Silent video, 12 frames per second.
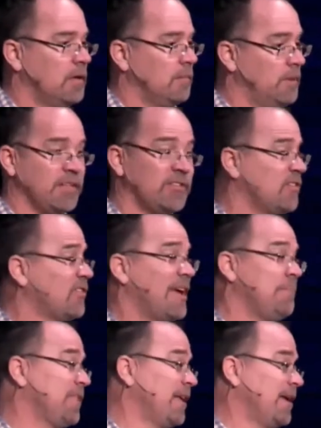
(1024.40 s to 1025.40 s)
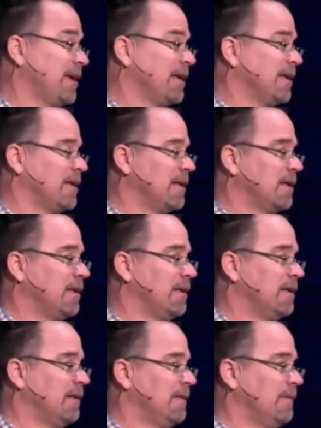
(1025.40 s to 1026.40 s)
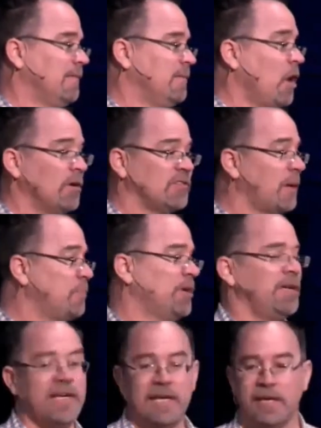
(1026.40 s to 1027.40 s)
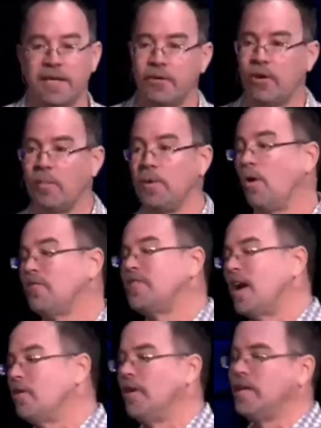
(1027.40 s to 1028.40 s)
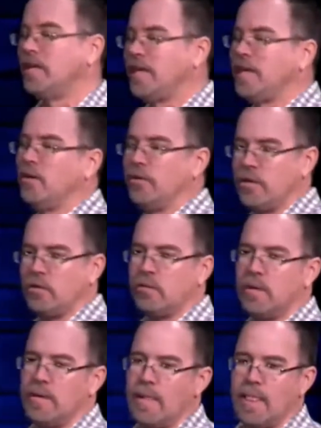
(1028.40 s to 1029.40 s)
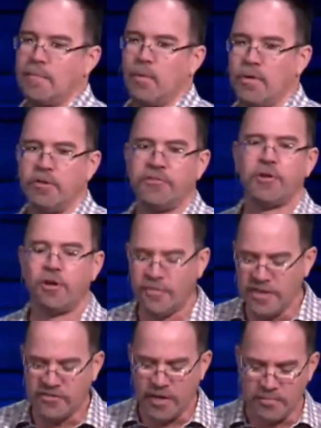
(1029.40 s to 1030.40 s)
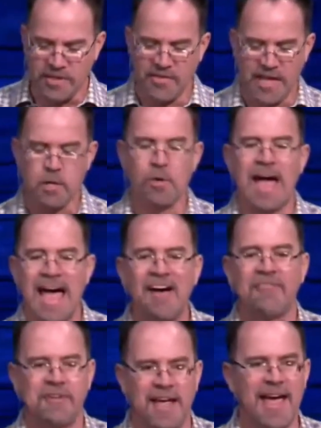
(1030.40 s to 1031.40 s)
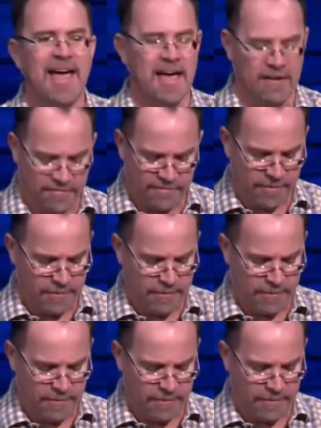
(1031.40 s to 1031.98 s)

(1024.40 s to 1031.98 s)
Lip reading: but it's the same thing. No, it's not putting a needle in your arm. No, it's not going to kill you. But when you're serving something that you have to have,